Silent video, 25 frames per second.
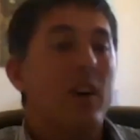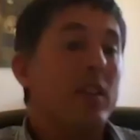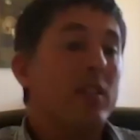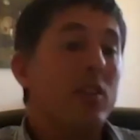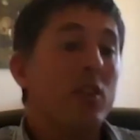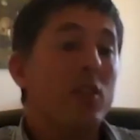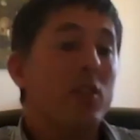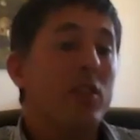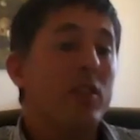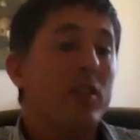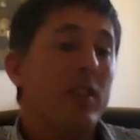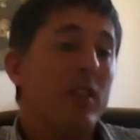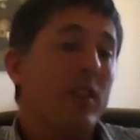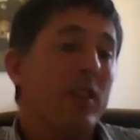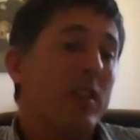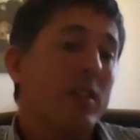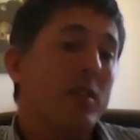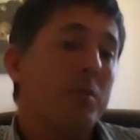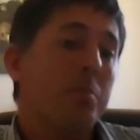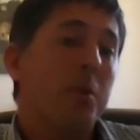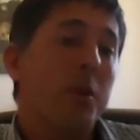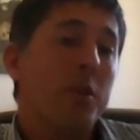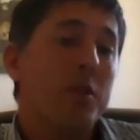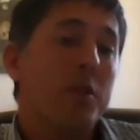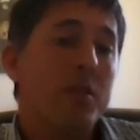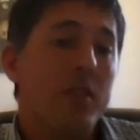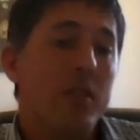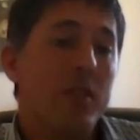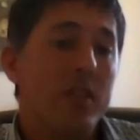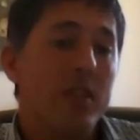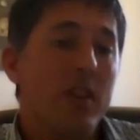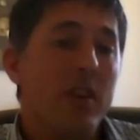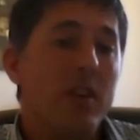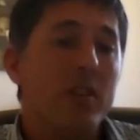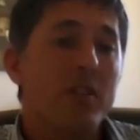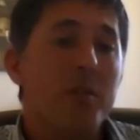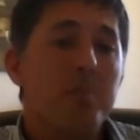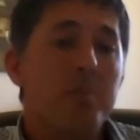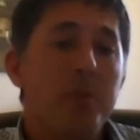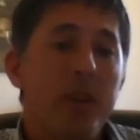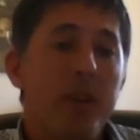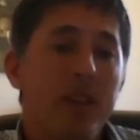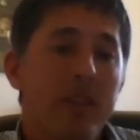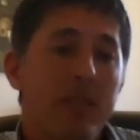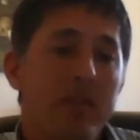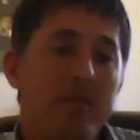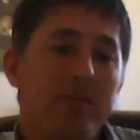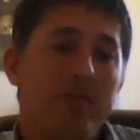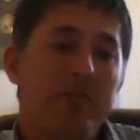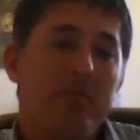I do. I suppose I was a
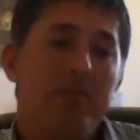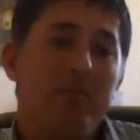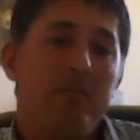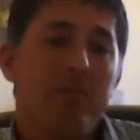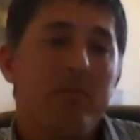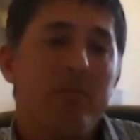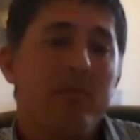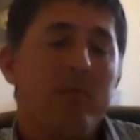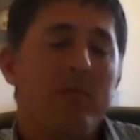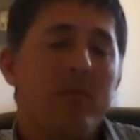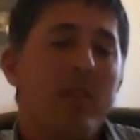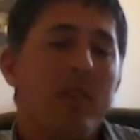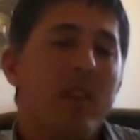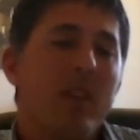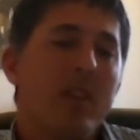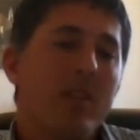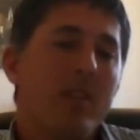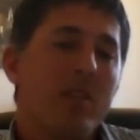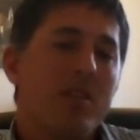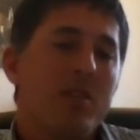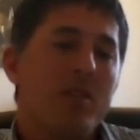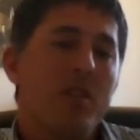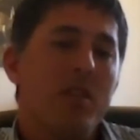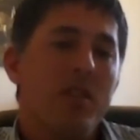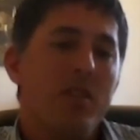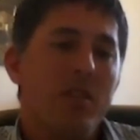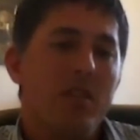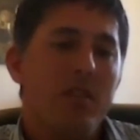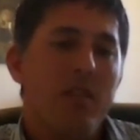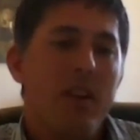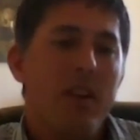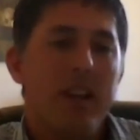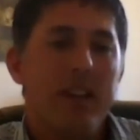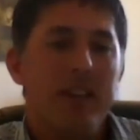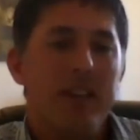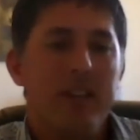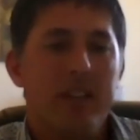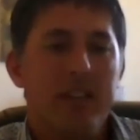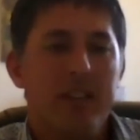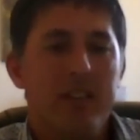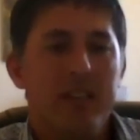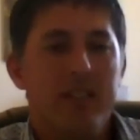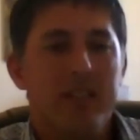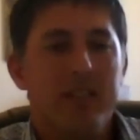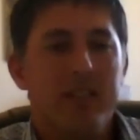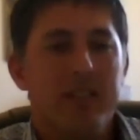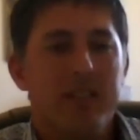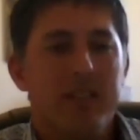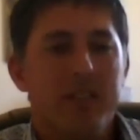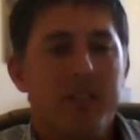bit concerned around
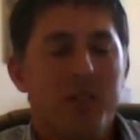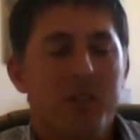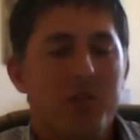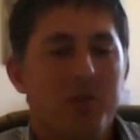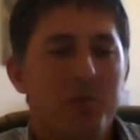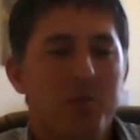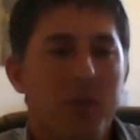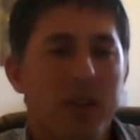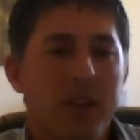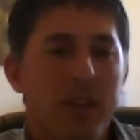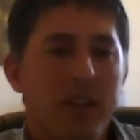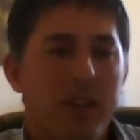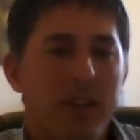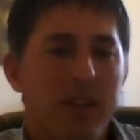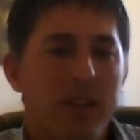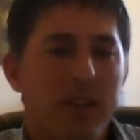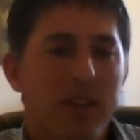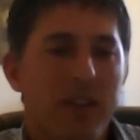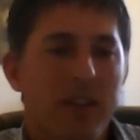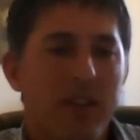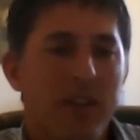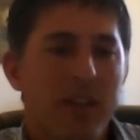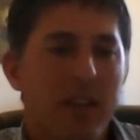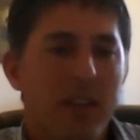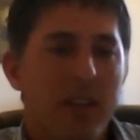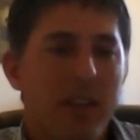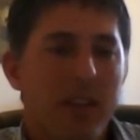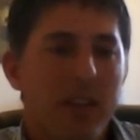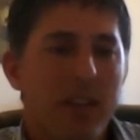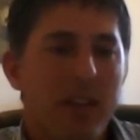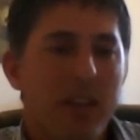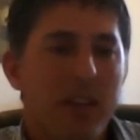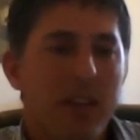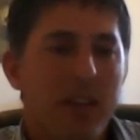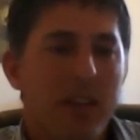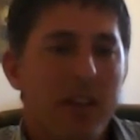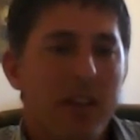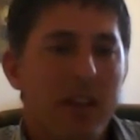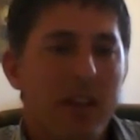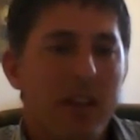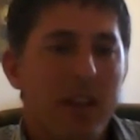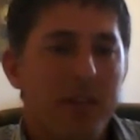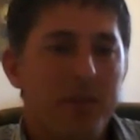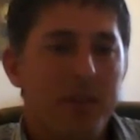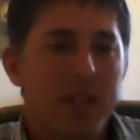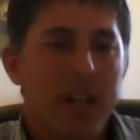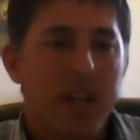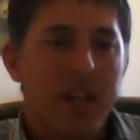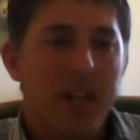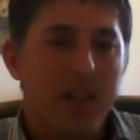because we
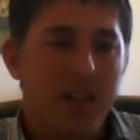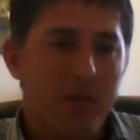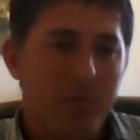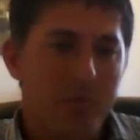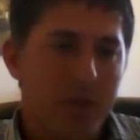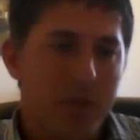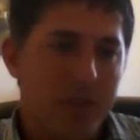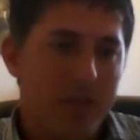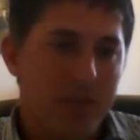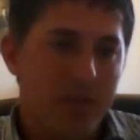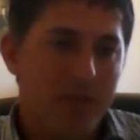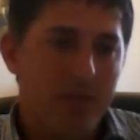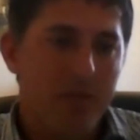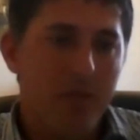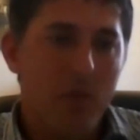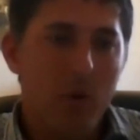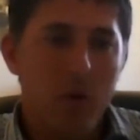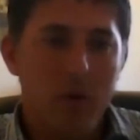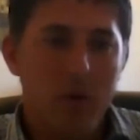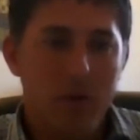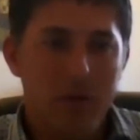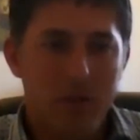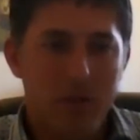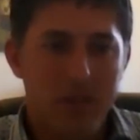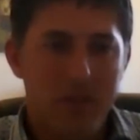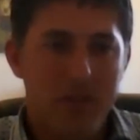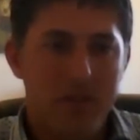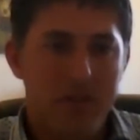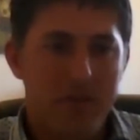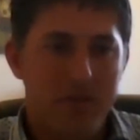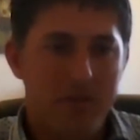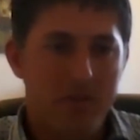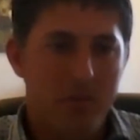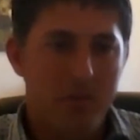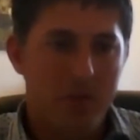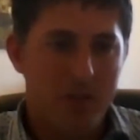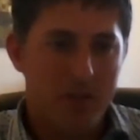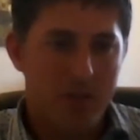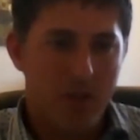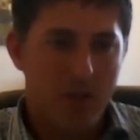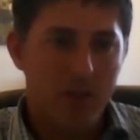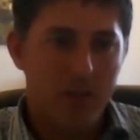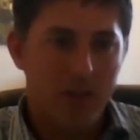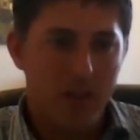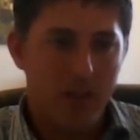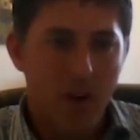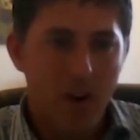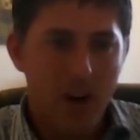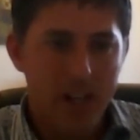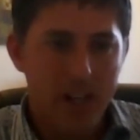taking the business forward was
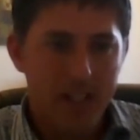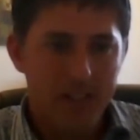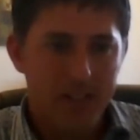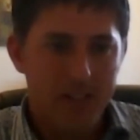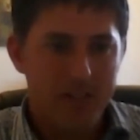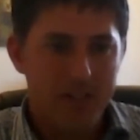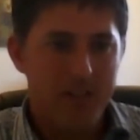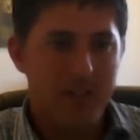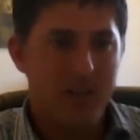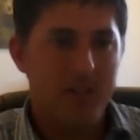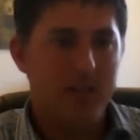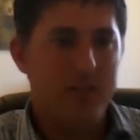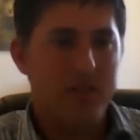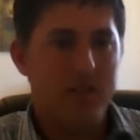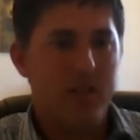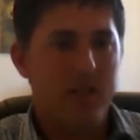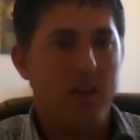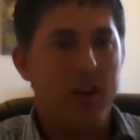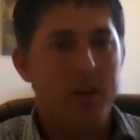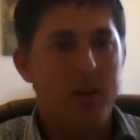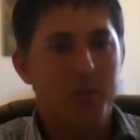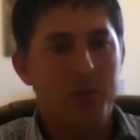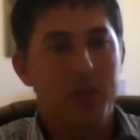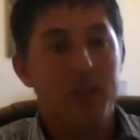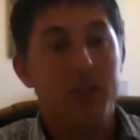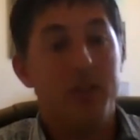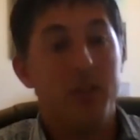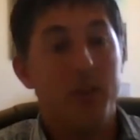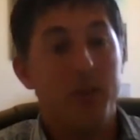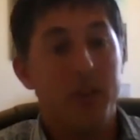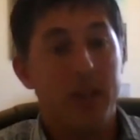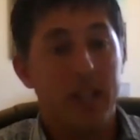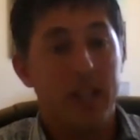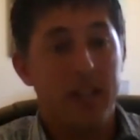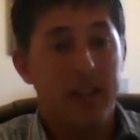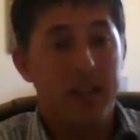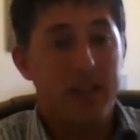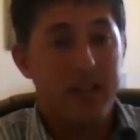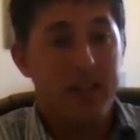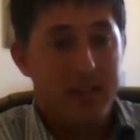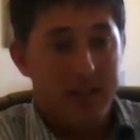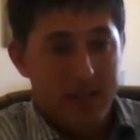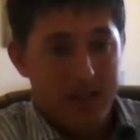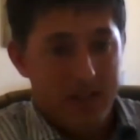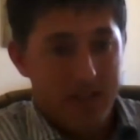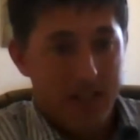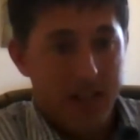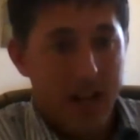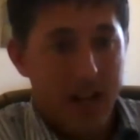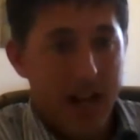online, so it's like we're doing
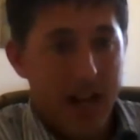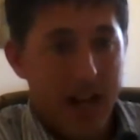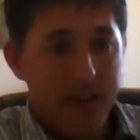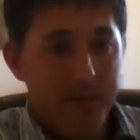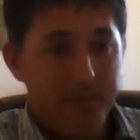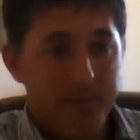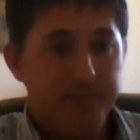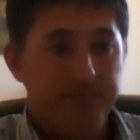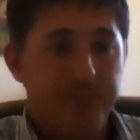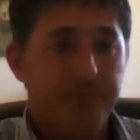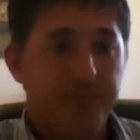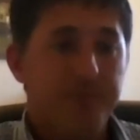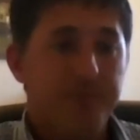today.